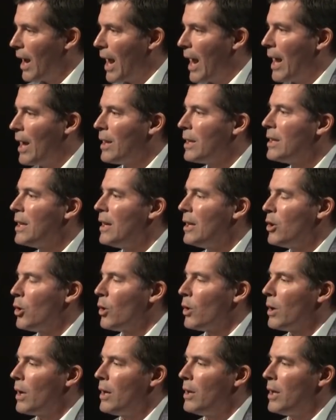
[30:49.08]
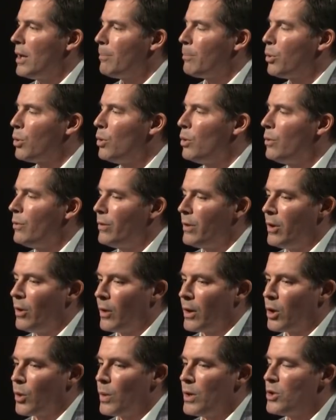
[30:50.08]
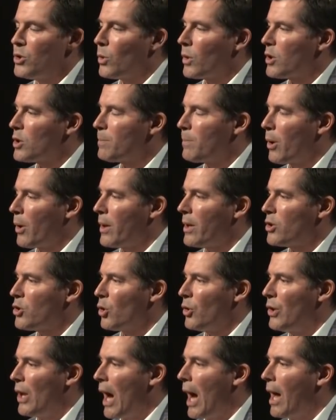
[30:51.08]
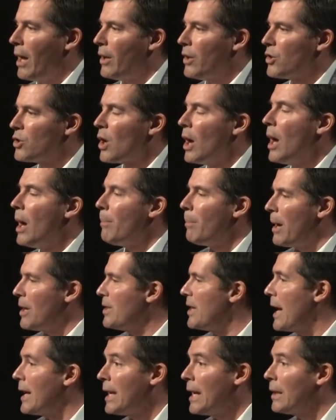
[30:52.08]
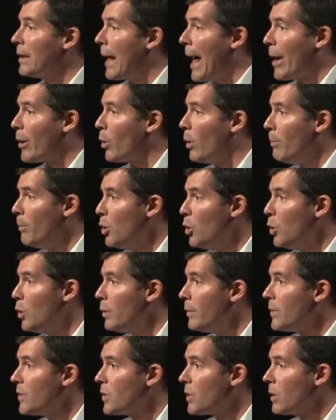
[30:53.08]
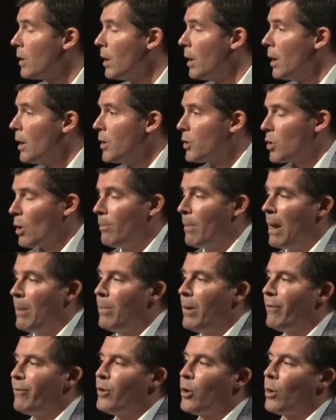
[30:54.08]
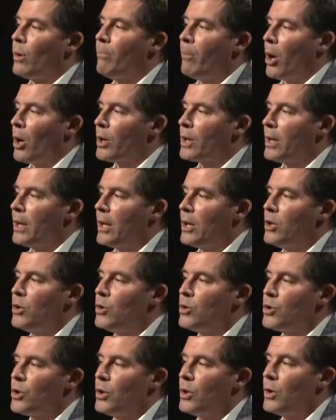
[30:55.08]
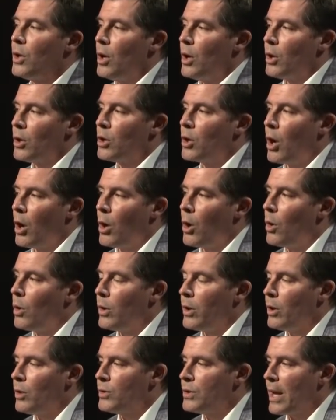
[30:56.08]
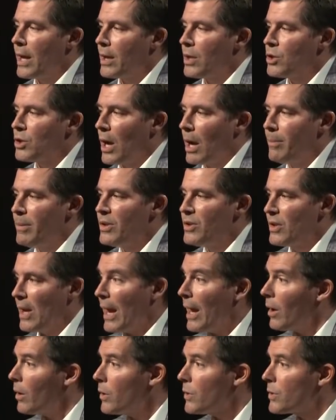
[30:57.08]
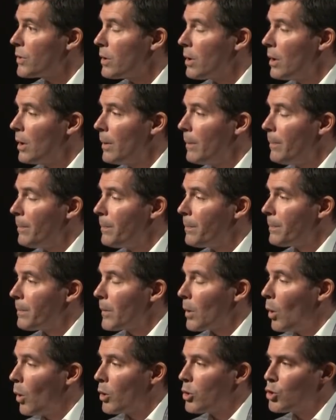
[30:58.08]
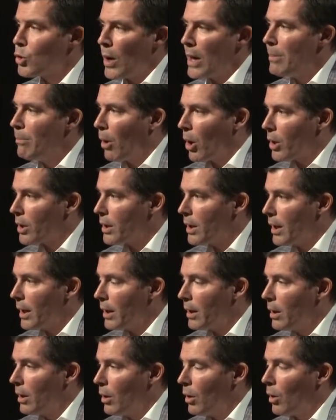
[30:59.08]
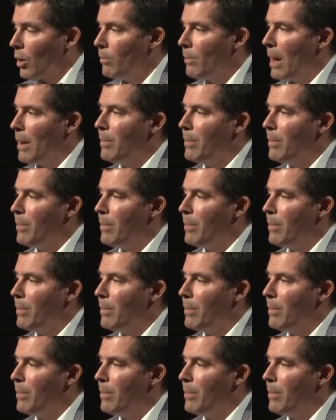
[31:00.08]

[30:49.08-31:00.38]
and increase your experiential knowledge by taking lateral moves. So maybe if you're in marketing, you should go, take a job in sales or trade marketing. Or